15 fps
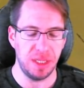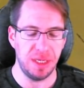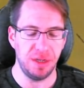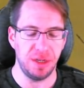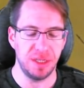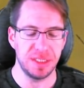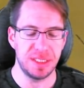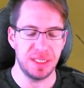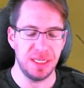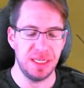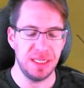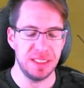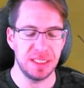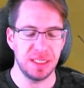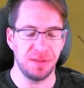and you can see
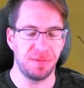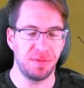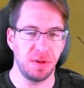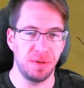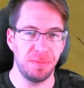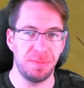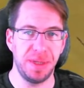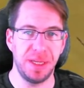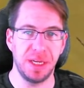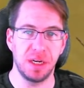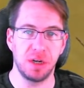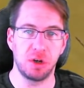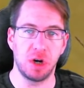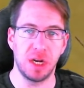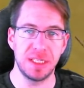he's in the front being
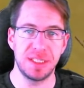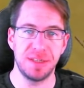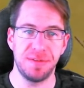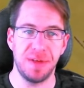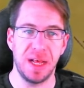aggressive